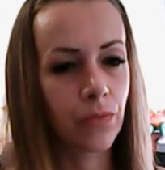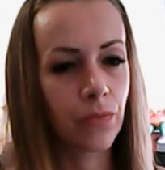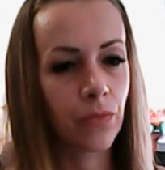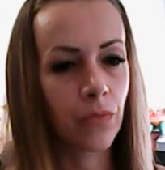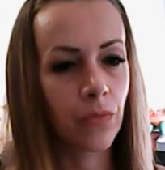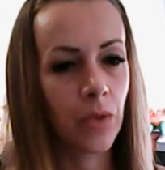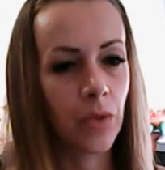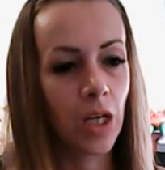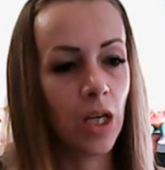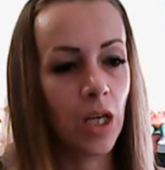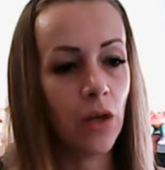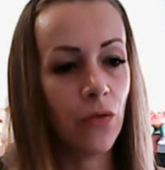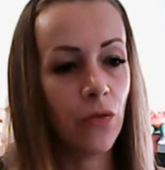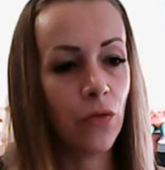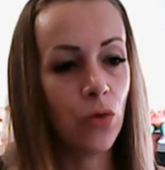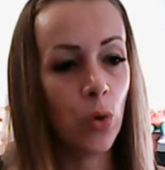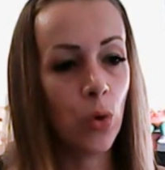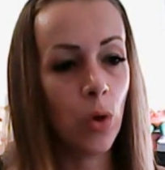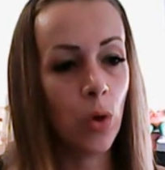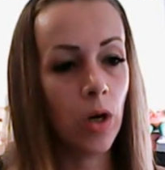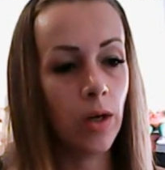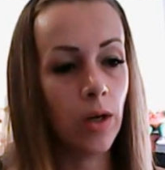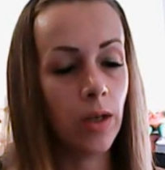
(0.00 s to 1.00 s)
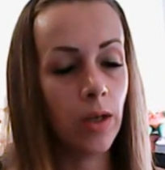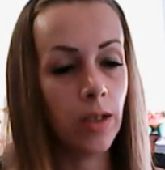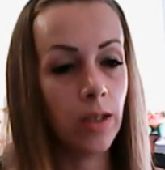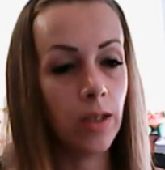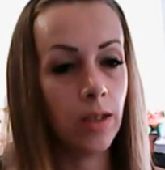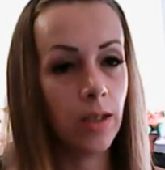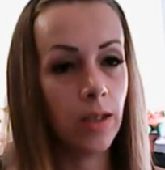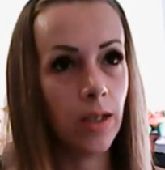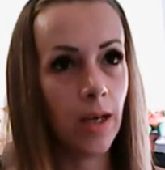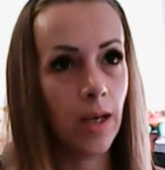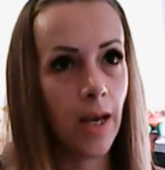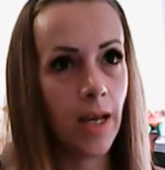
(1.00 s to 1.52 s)
If you are
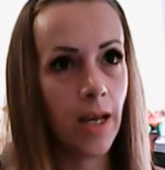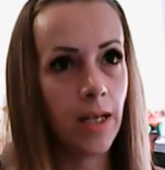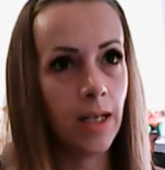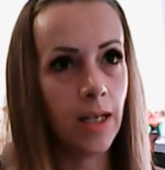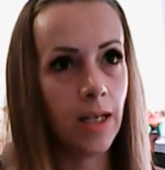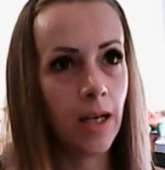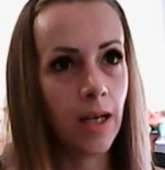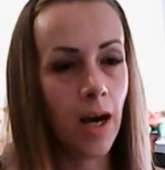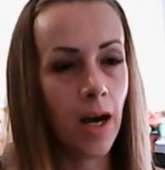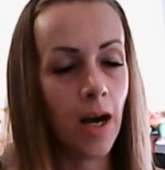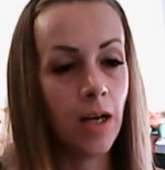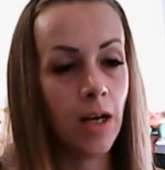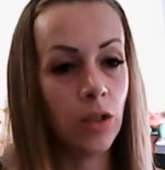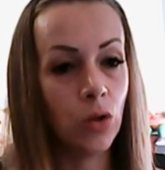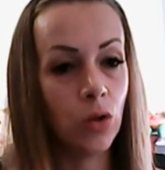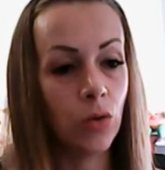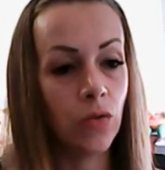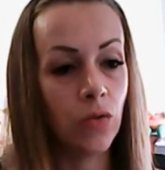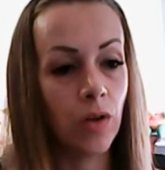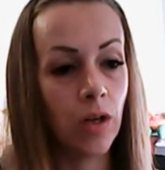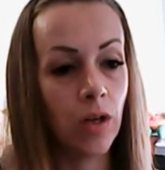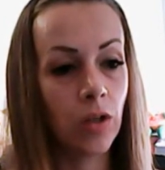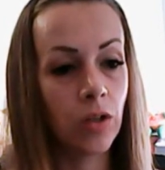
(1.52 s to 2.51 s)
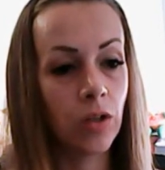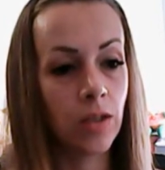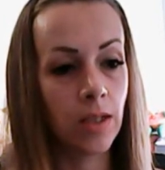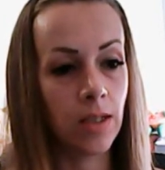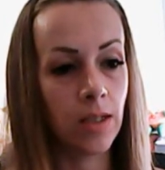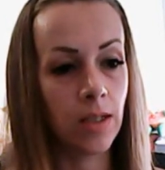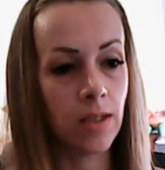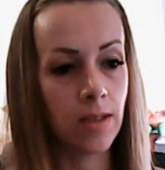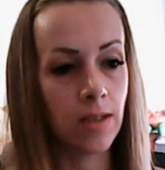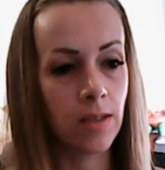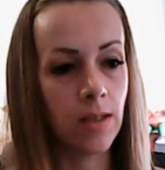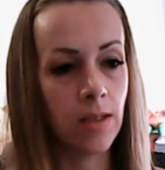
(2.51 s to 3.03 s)
in any kind of
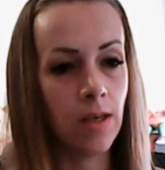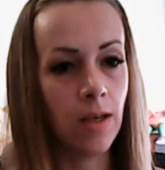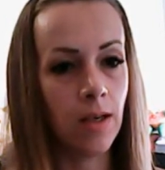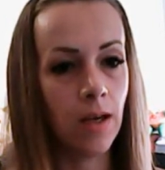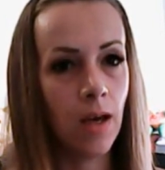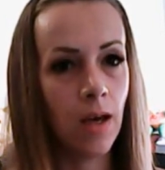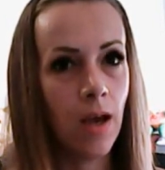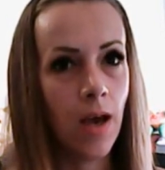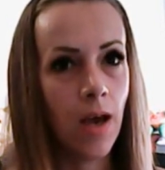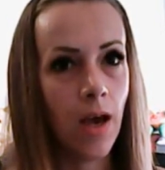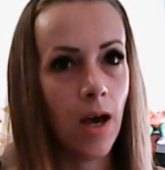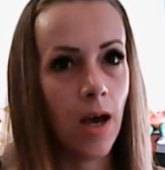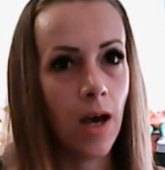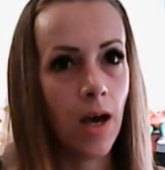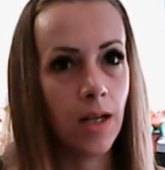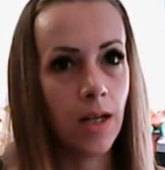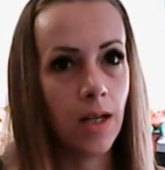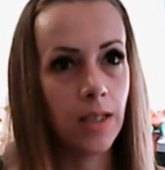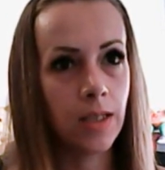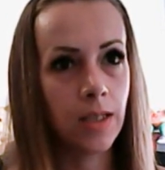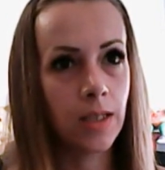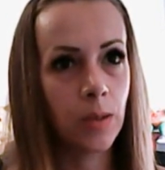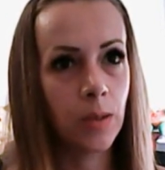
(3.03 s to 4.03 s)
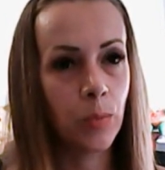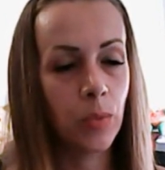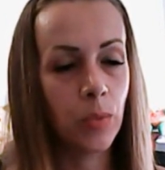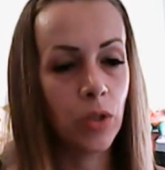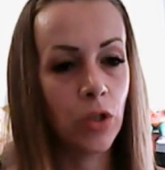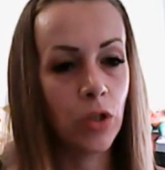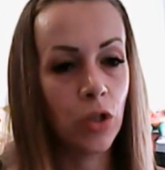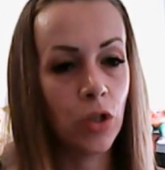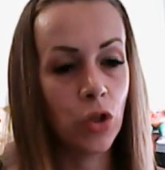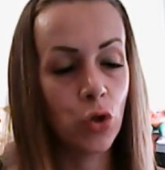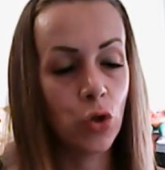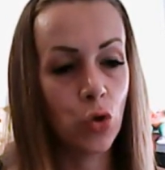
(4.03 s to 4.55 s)
artistic and
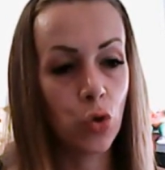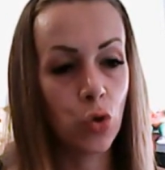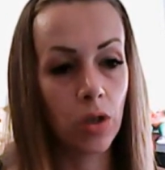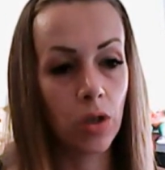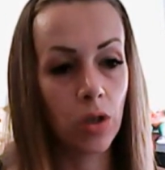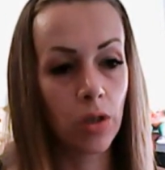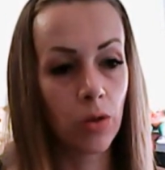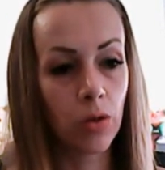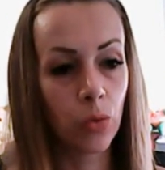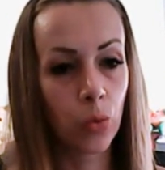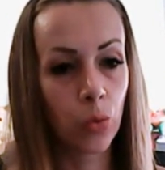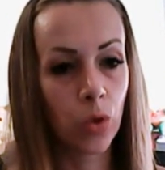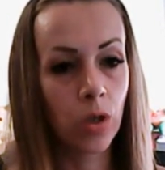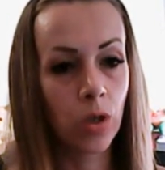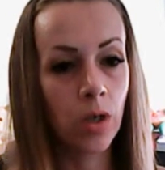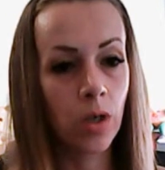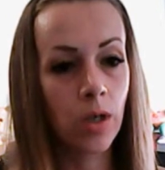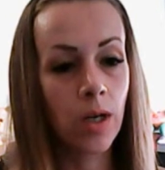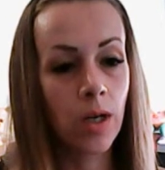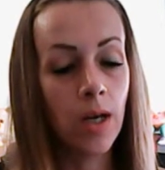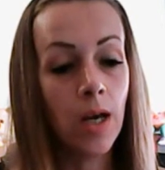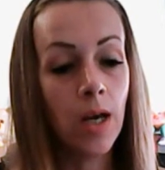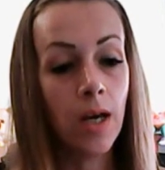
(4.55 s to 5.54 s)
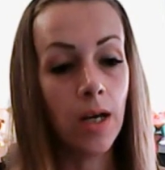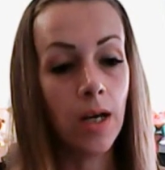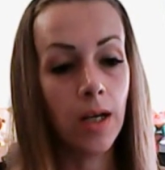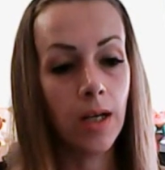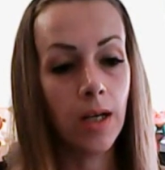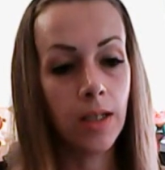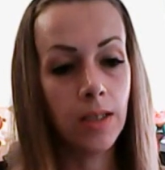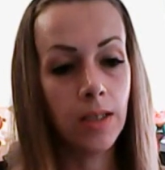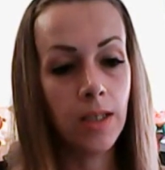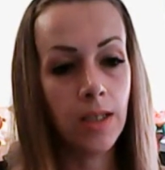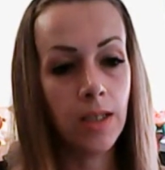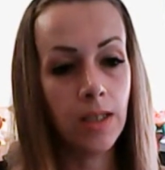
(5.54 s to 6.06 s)
spiritual work,
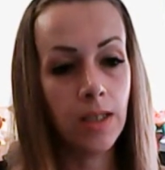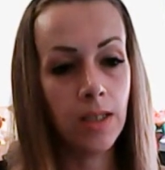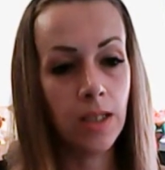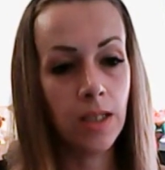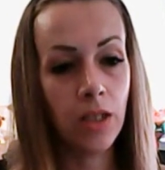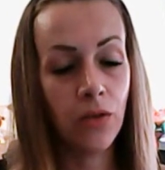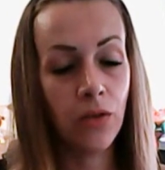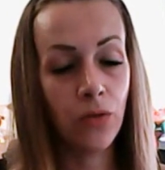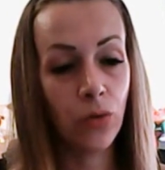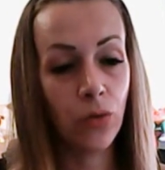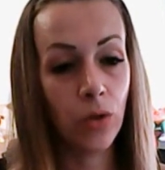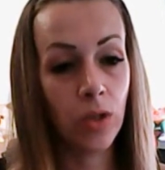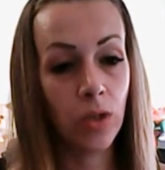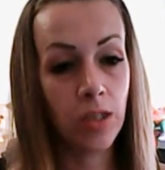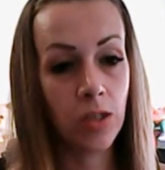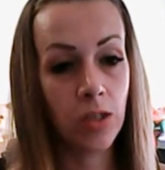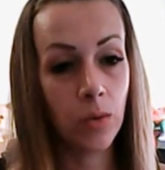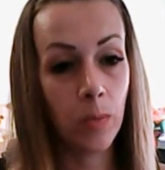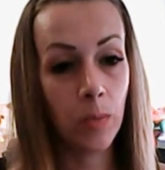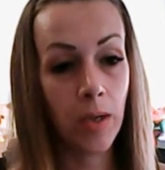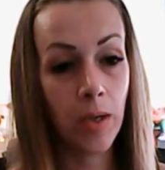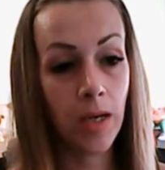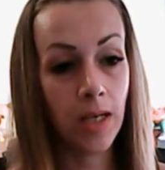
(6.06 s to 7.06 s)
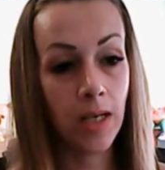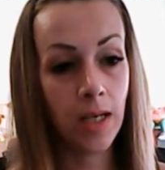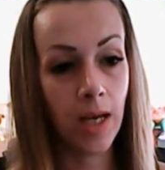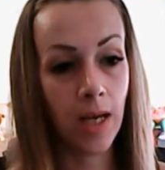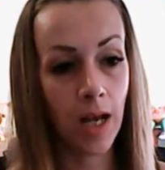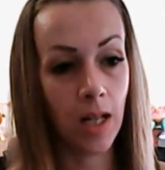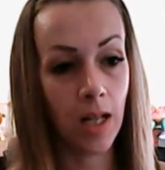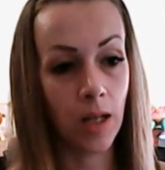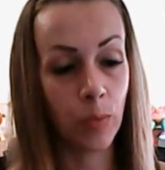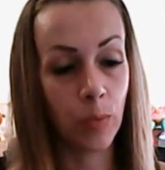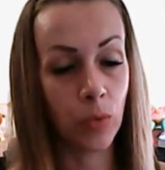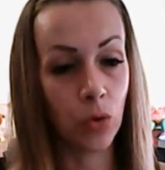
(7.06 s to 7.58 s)
this influence may
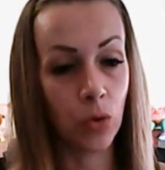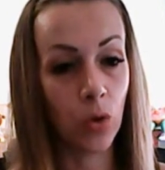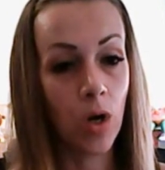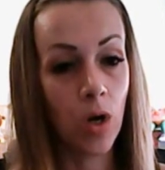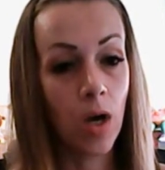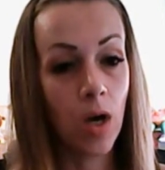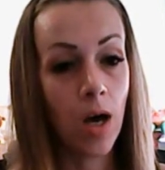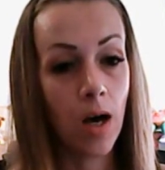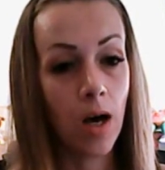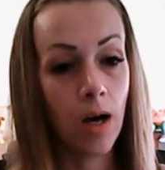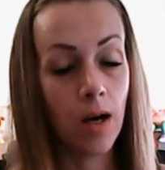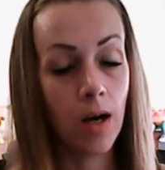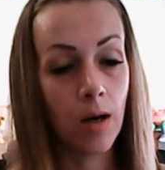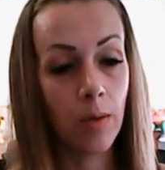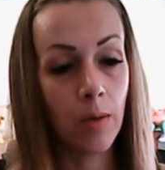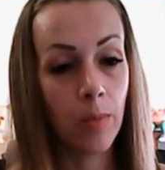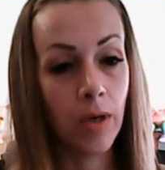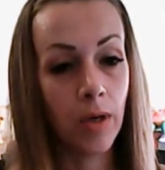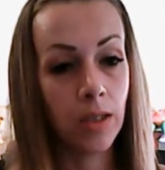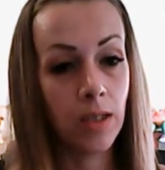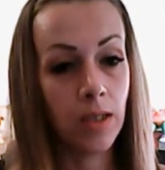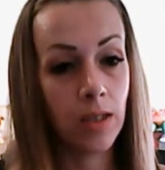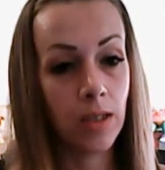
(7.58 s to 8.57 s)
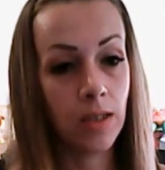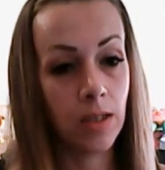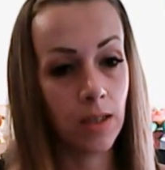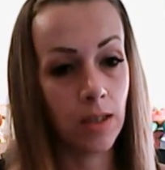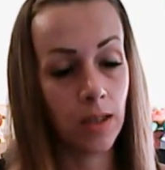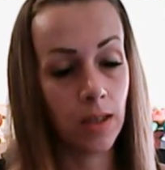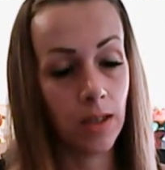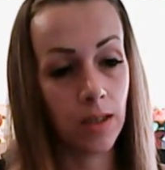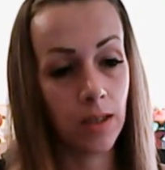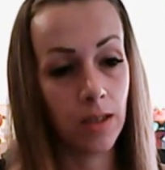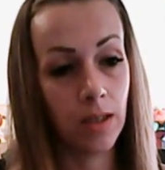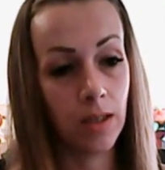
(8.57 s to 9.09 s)
help you, but it's
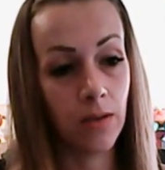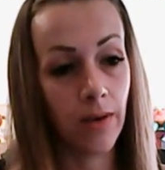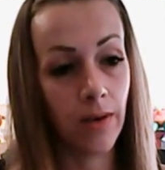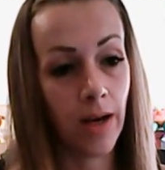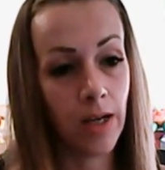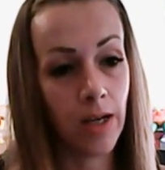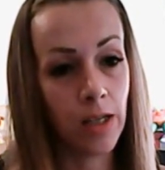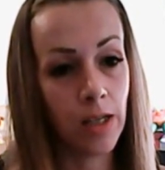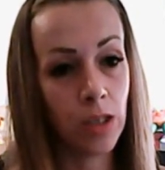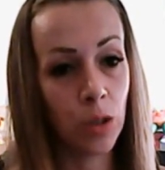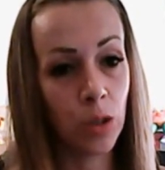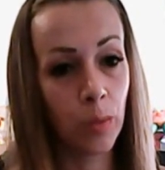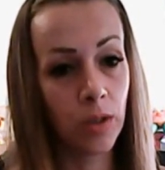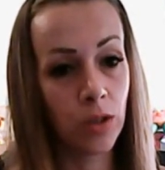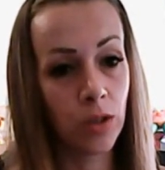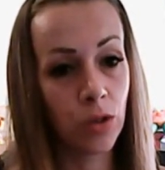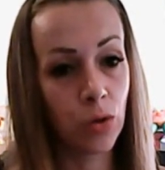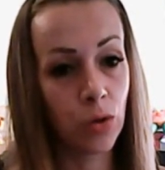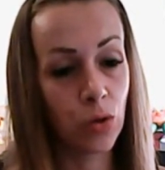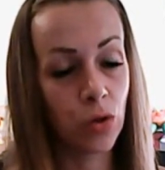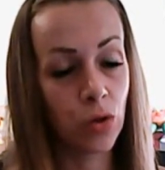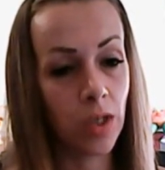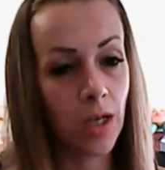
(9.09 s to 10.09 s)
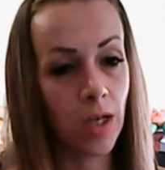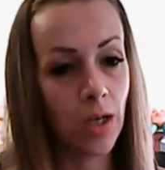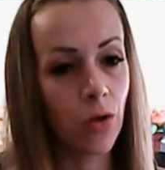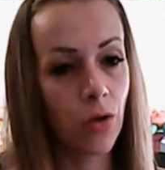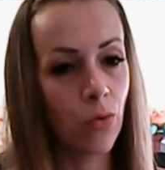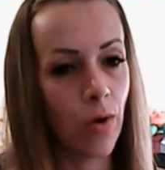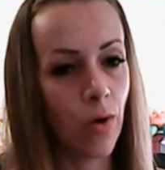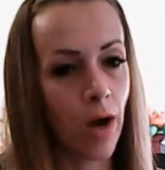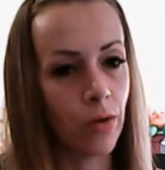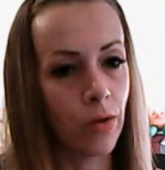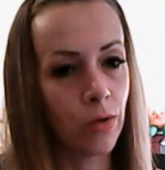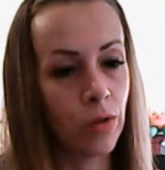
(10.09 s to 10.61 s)
advisable to stay
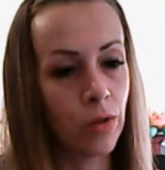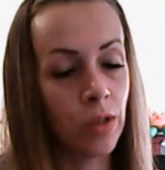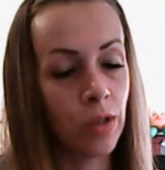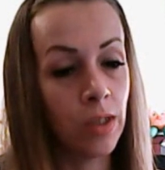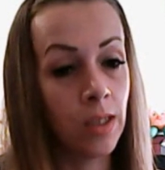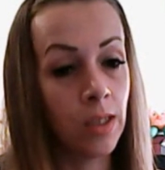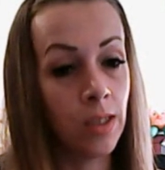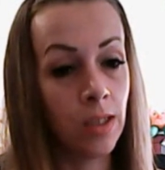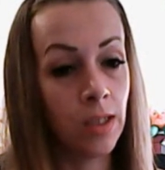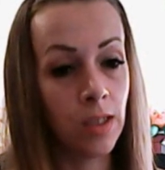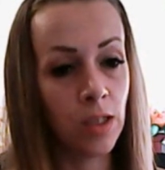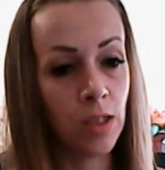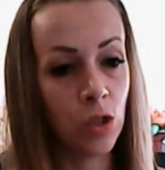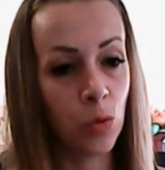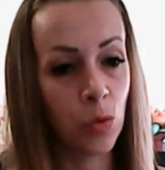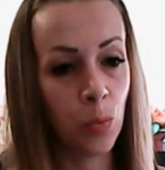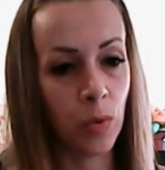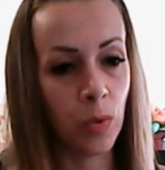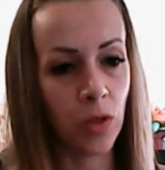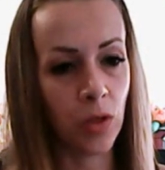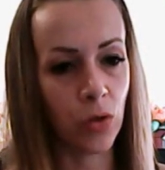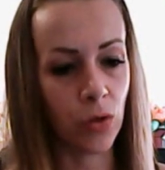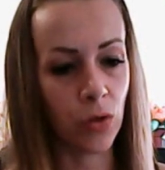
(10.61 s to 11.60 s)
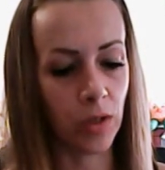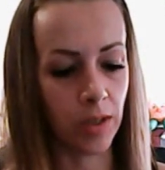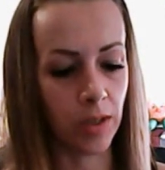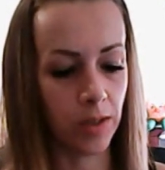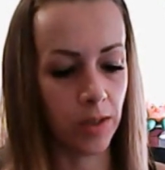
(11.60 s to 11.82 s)
grounded in this period.